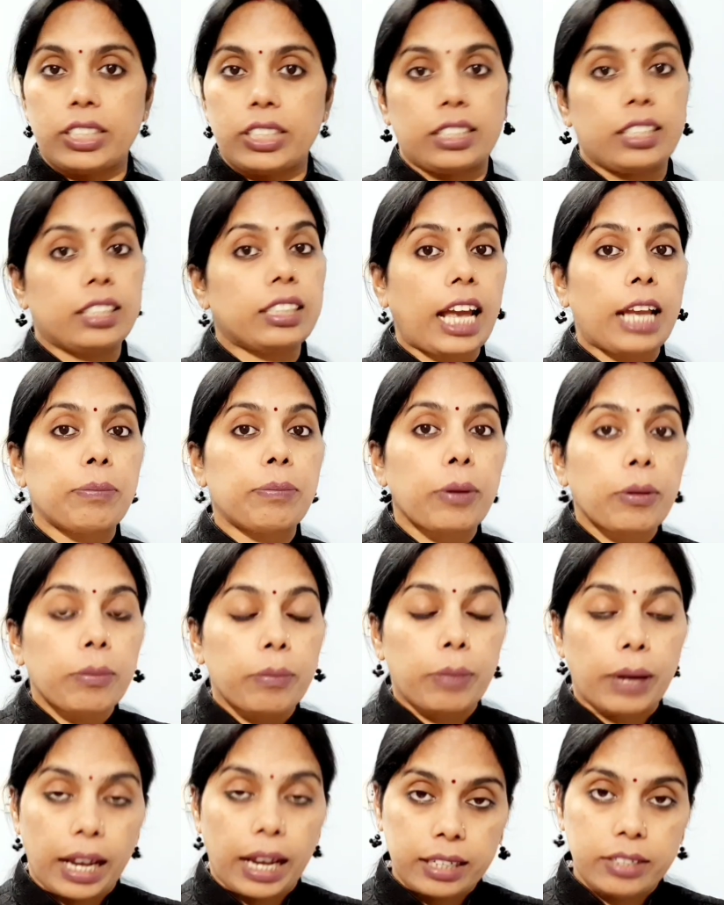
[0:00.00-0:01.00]
a type of
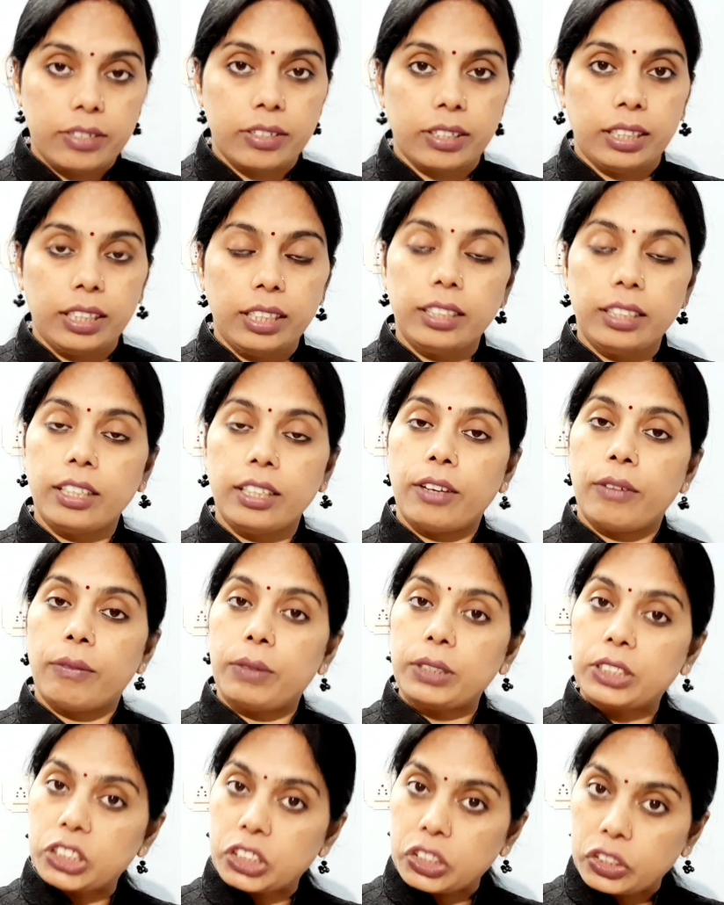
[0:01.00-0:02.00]
battery
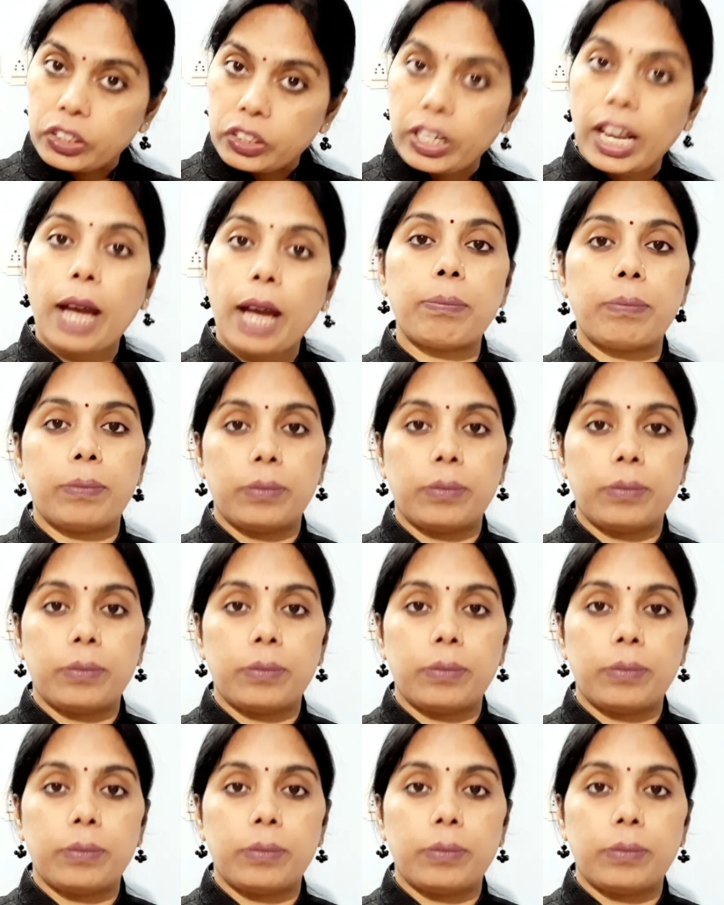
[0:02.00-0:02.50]
which trap